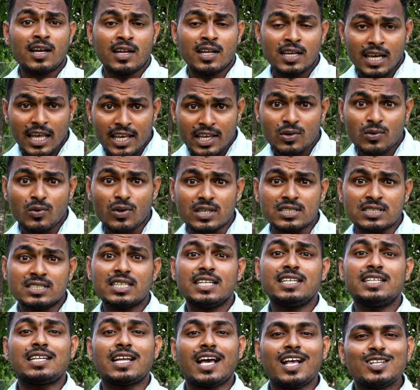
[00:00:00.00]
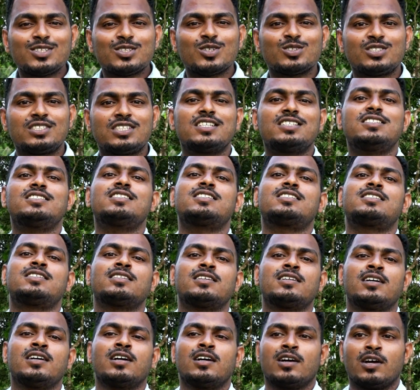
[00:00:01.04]
Likewise, it also
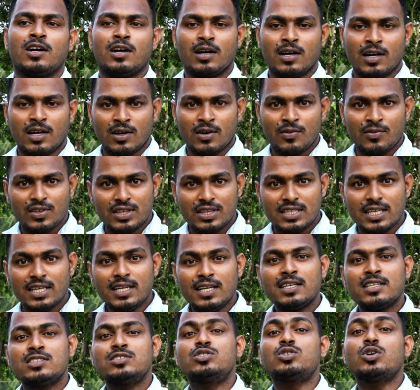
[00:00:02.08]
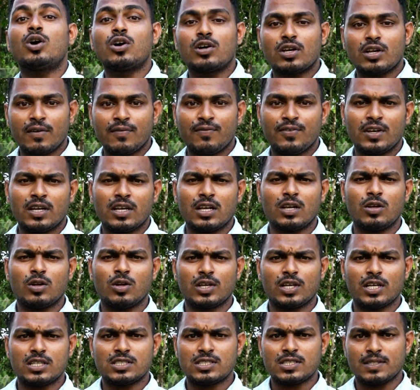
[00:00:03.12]
changes with the geographical
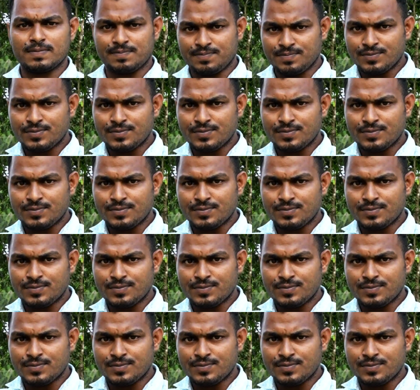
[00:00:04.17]
location.